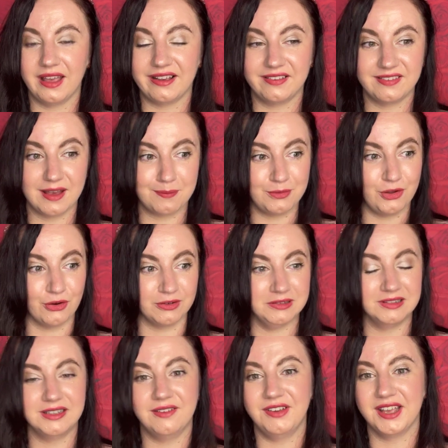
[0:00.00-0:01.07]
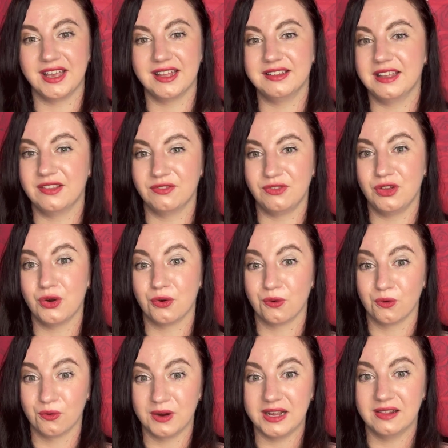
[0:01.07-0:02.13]
except you're living it in
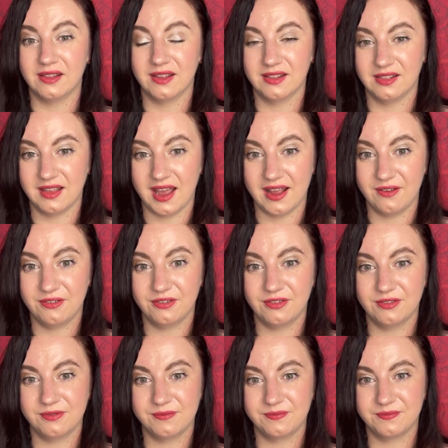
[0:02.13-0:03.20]
your real life.